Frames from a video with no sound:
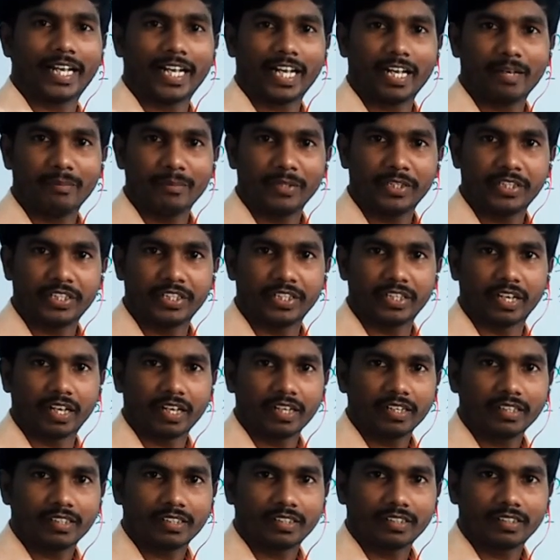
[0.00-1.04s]
academic
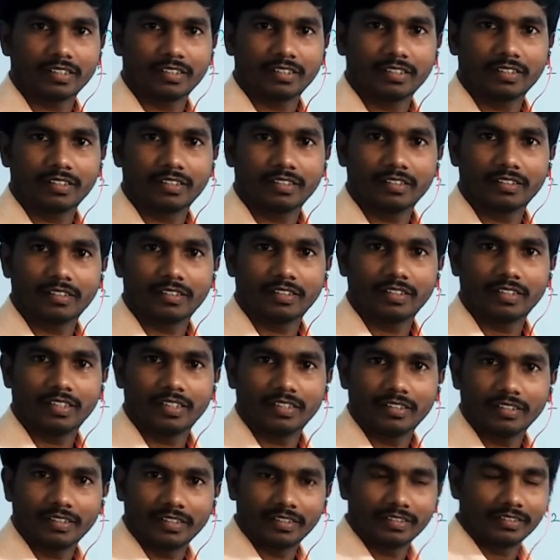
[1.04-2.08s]
year,
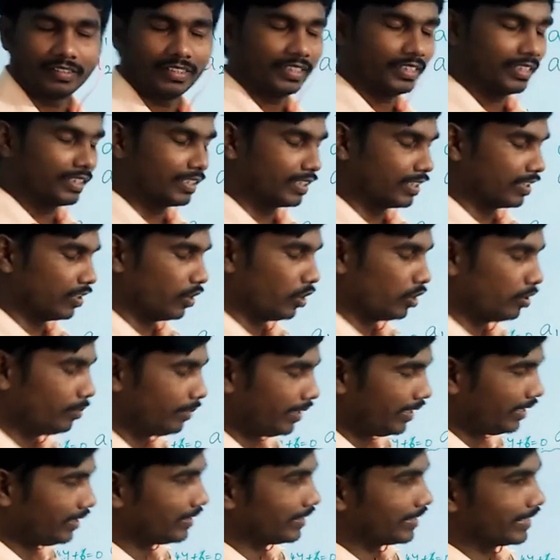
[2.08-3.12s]
the
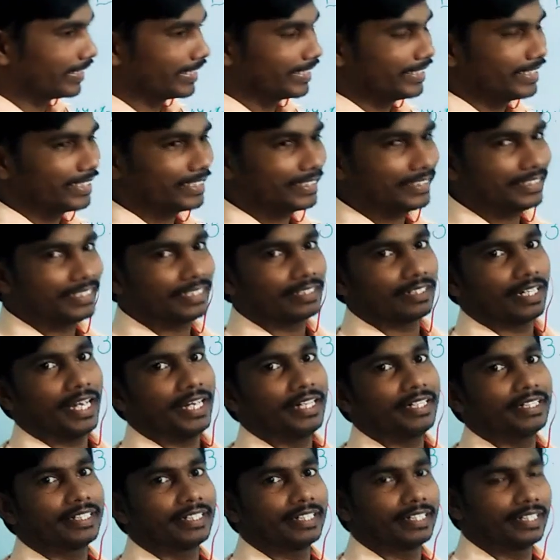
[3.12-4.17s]
government deducted
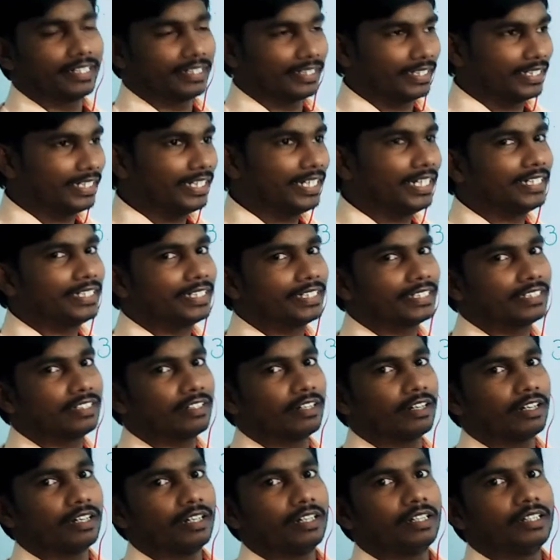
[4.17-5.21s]
and deleted
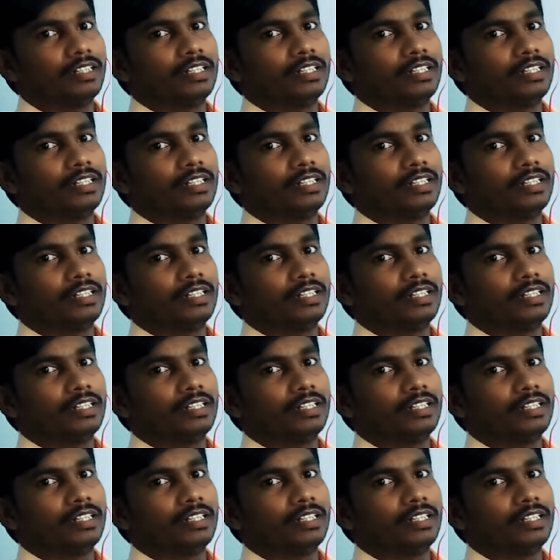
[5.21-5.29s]
the